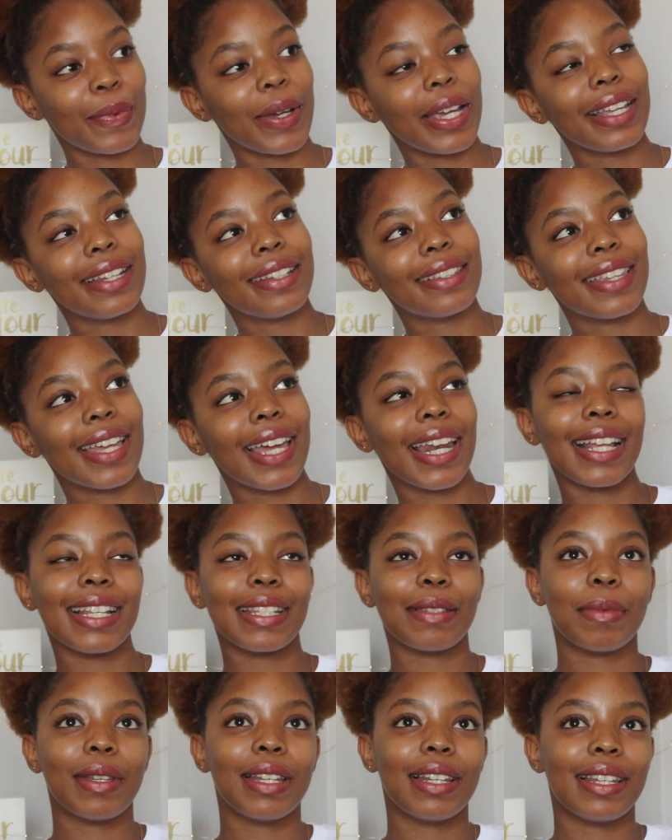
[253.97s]
weight that
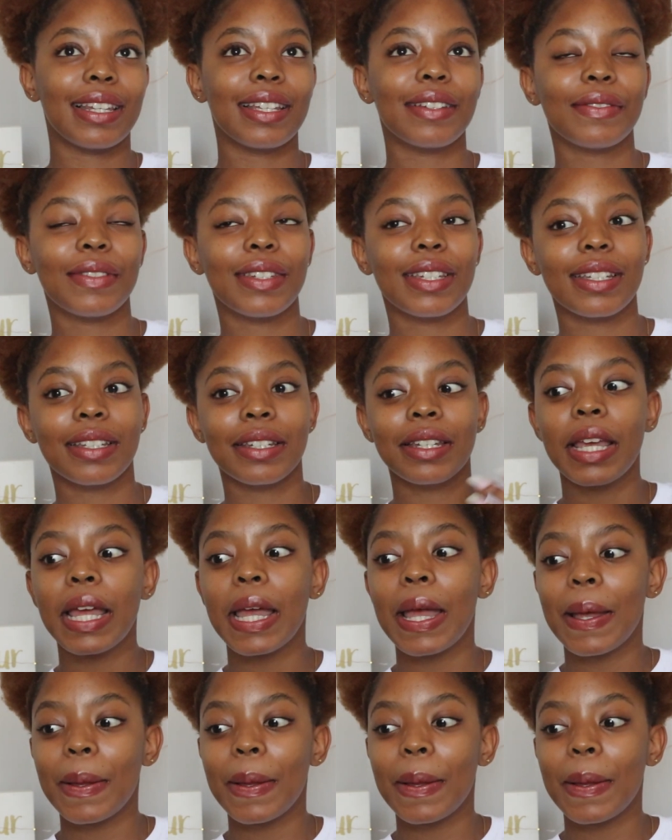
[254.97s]
has been lifted.